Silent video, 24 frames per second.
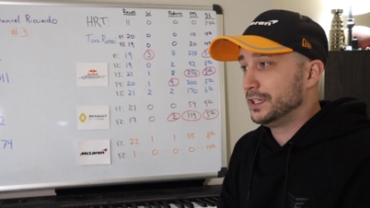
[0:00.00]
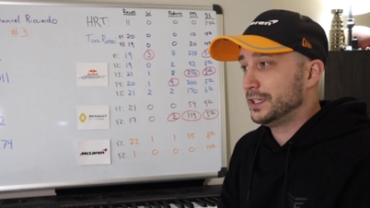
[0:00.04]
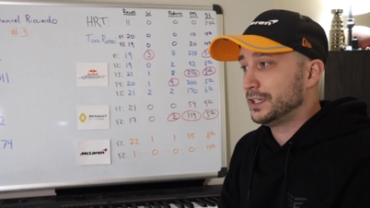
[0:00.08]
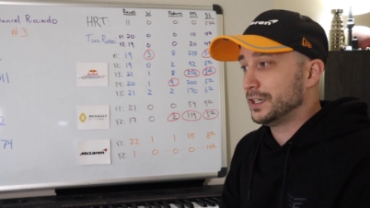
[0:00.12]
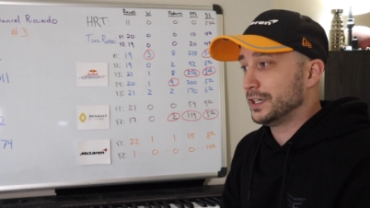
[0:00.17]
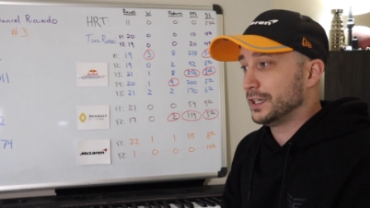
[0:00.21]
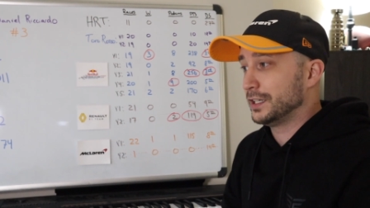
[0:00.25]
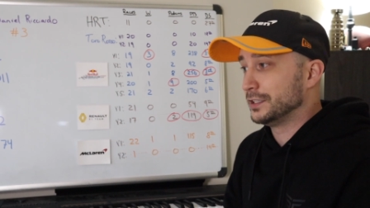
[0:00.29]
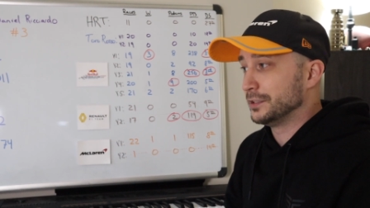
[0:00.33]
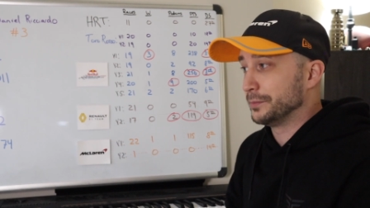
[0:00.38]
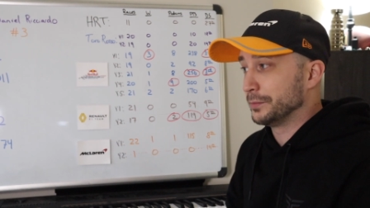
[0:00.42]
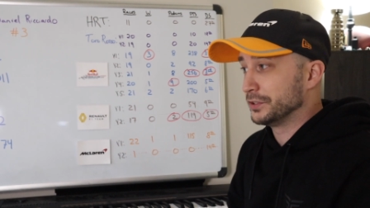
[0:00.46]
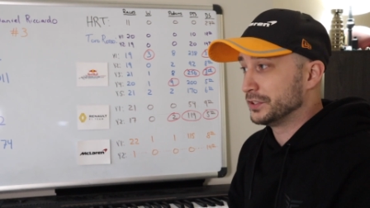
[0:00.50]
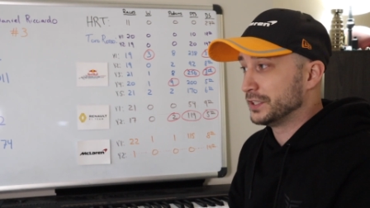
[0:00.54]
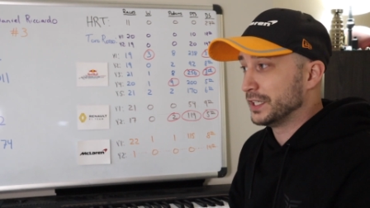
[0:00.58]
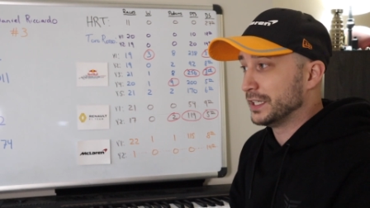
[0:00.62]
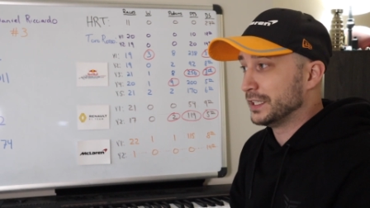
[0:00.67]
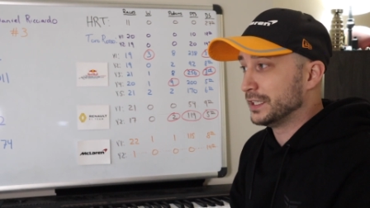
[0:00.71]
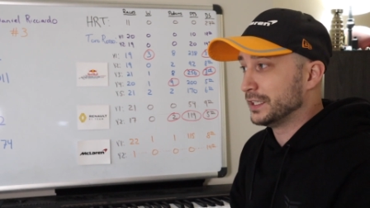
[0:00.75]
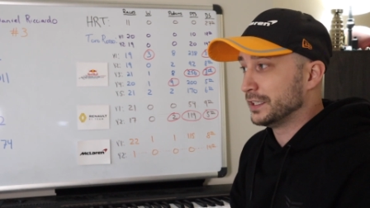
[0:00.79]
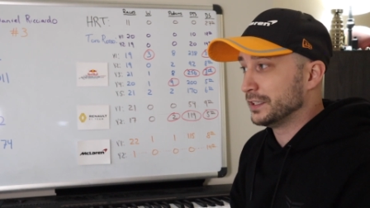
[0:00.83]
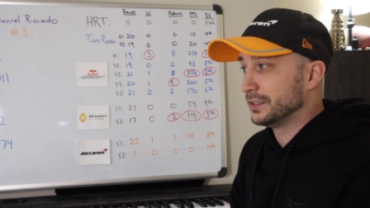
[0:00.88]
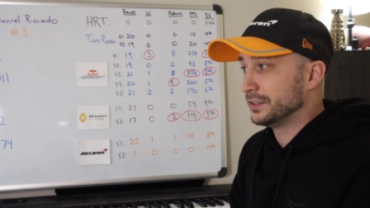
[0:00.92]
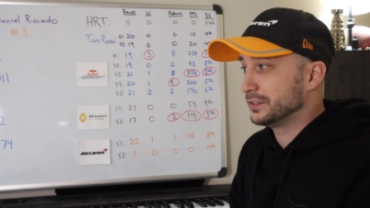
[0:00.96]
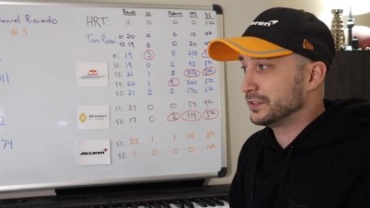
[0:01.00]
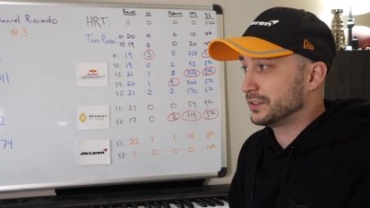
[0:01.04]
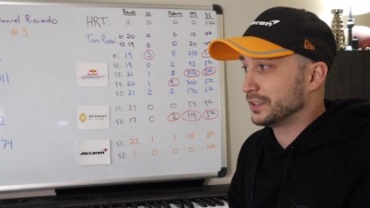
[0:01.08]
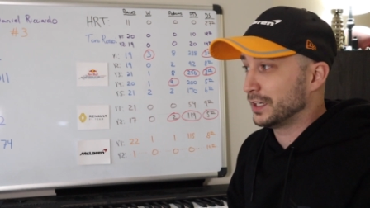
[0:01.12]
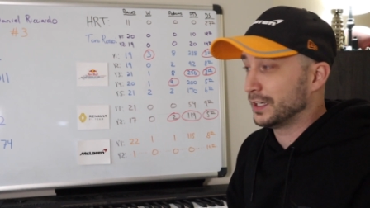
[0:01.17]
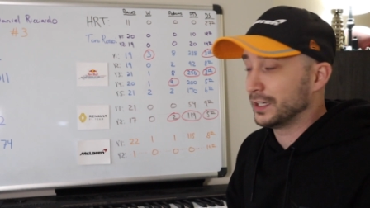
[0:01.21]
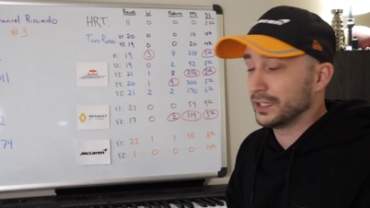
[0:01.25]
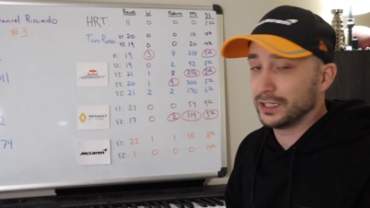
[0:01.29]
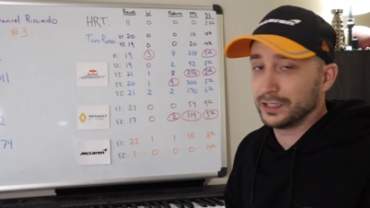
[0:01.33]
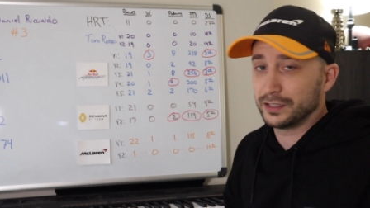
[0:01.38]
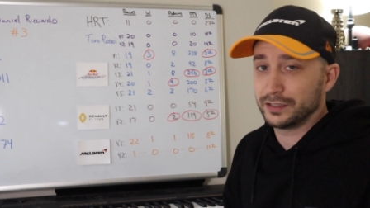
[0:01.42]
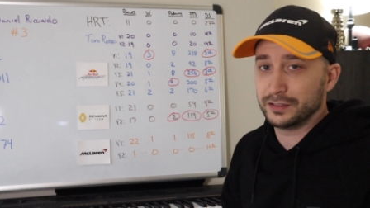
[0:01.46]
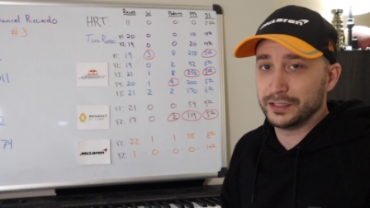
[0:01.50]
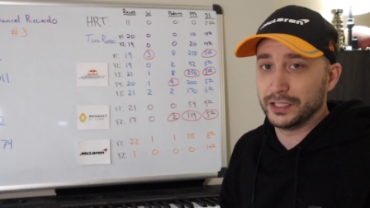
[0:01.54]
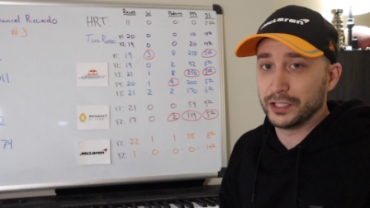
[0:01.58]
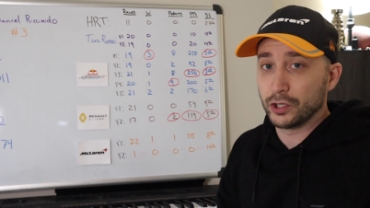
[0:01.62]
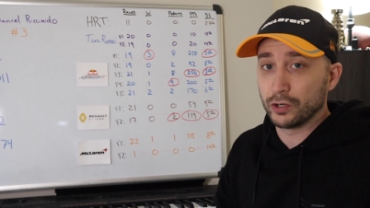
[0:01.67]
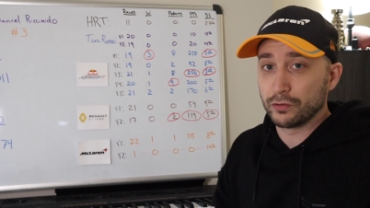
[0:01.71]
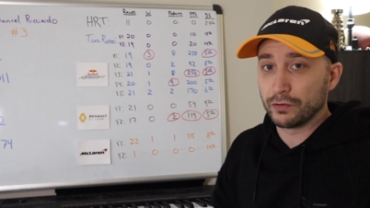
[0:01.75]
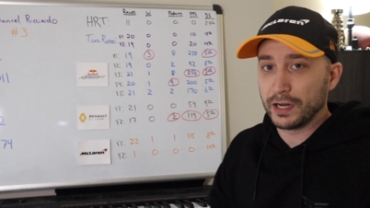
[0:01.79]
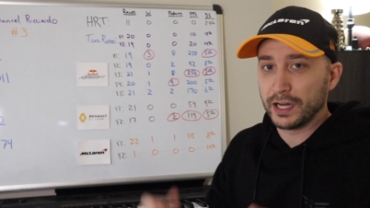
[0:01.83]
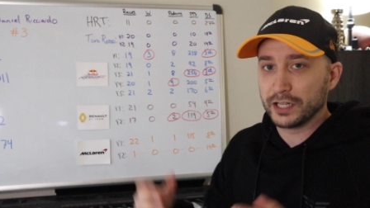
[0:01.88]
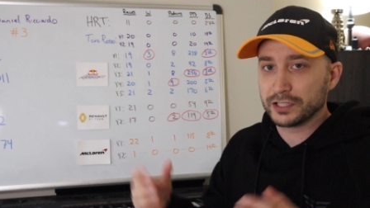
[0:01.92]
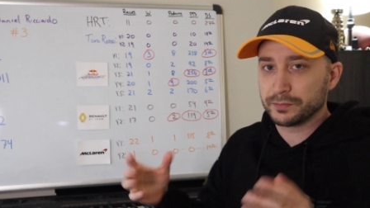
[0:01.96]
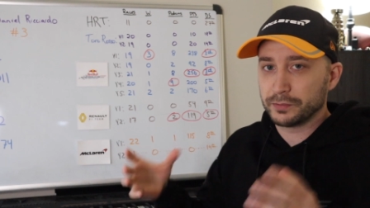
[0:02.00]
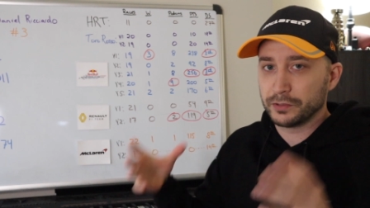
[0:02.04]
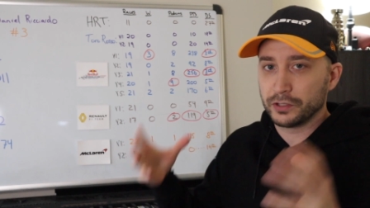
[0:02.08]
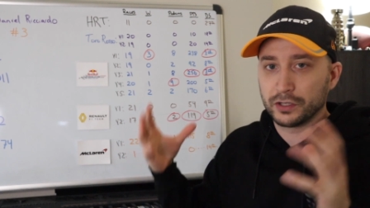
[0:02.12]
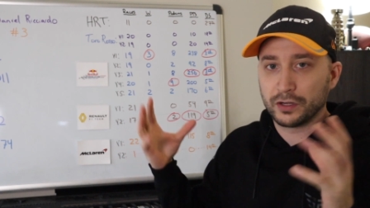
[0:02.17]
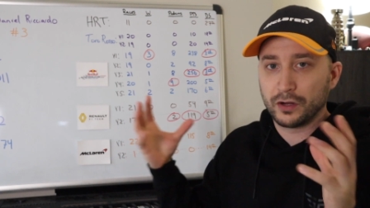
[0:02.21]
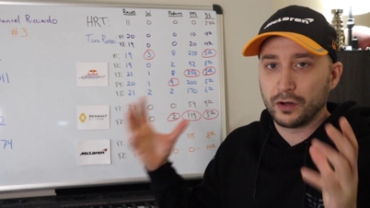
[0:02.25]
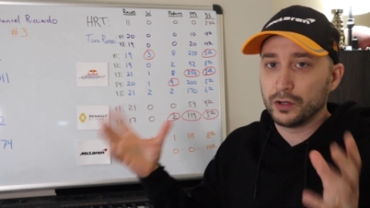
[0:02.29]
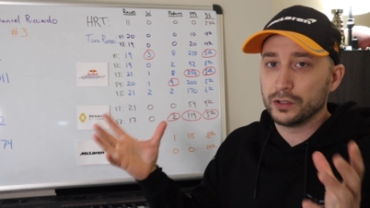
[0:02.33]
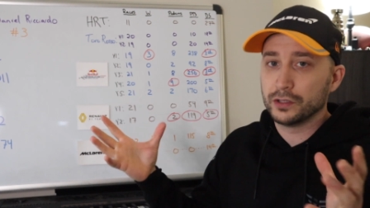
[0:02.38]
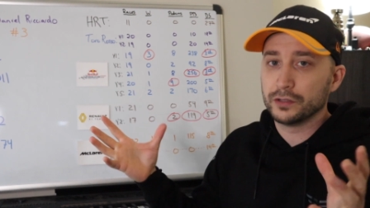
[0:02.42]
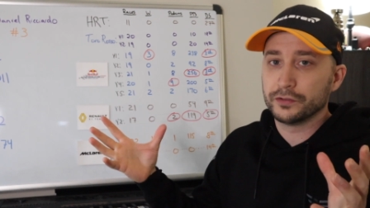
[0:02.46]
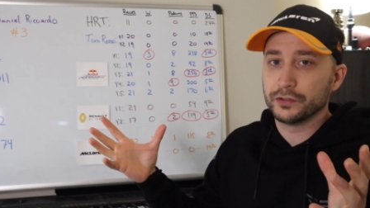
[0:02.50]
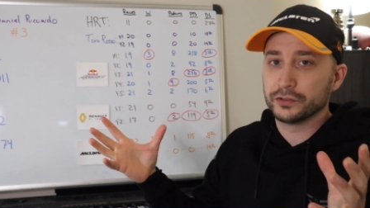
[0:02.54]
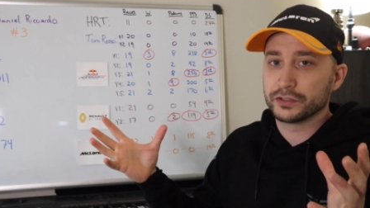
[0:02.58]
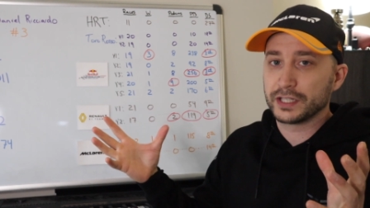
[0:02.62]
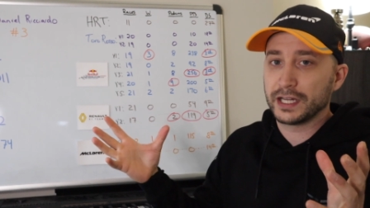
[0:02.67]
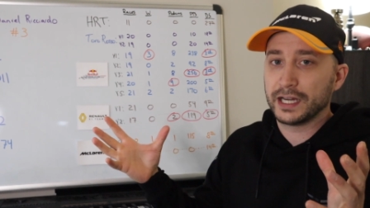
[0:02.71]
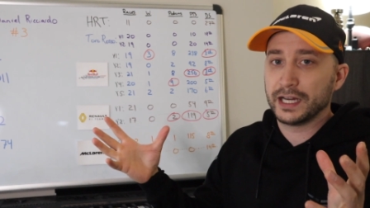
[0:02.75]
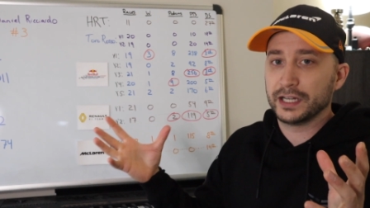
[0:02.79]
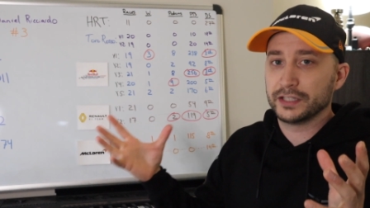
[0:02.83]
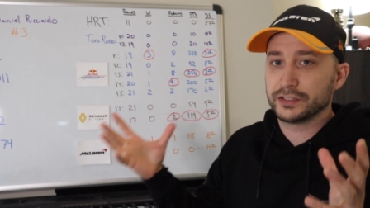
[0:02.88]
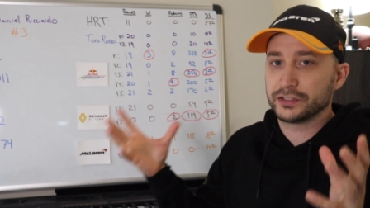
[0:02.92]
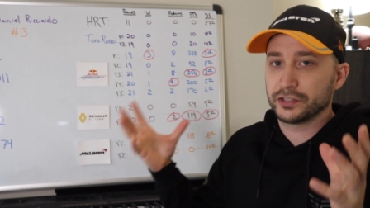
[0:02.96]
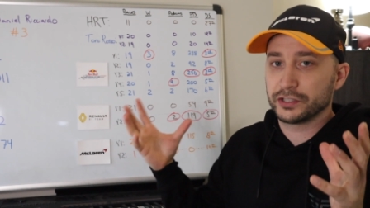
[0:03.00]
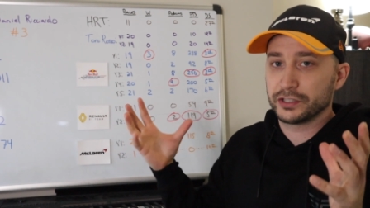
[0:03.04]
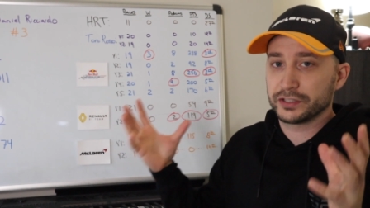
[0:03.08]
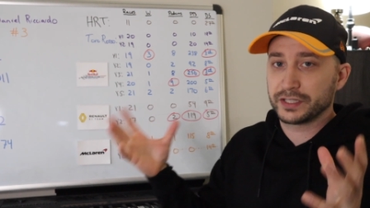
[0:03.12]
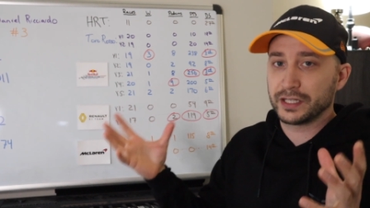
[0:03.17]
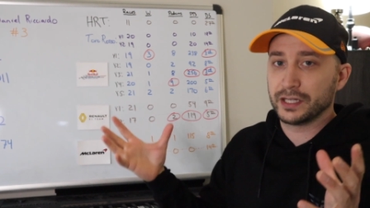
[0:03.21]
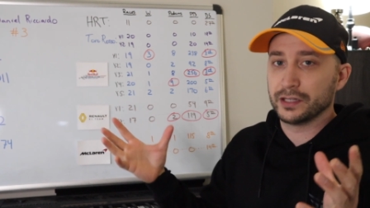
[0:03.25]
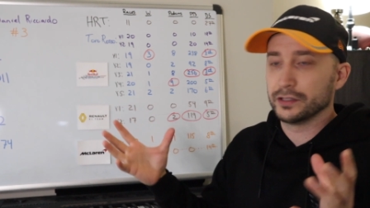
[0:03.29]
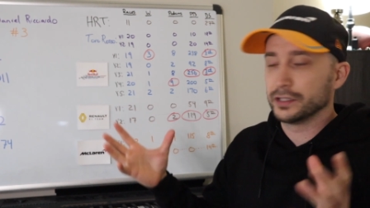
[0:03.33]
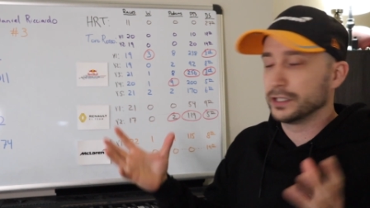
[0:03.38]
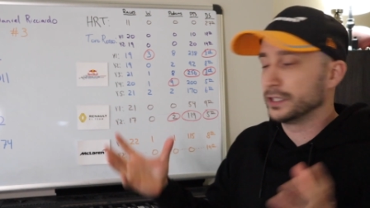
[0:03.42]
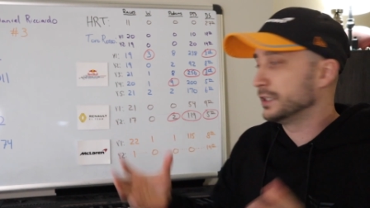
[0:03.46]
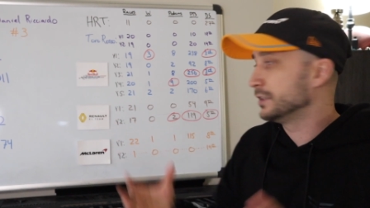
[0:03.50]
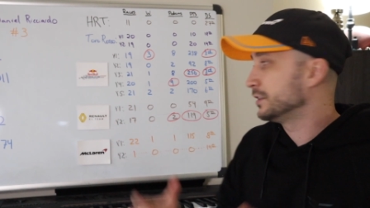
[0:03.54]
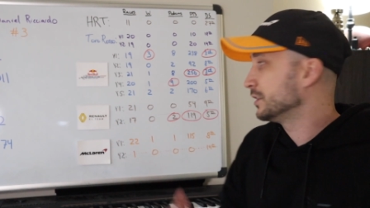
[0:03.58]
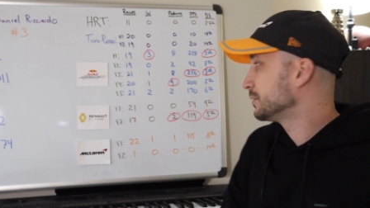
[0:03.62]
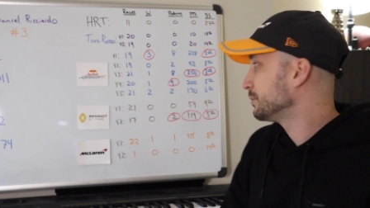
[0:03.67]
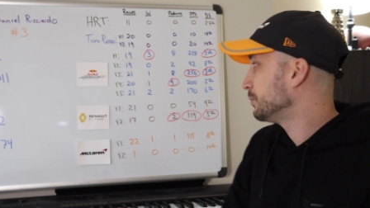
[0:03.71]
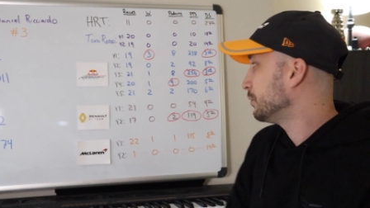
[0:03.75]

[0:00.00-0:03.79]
uh, in the Mercedes, uh, Nico Rosberg, all of those guys are just killing it at this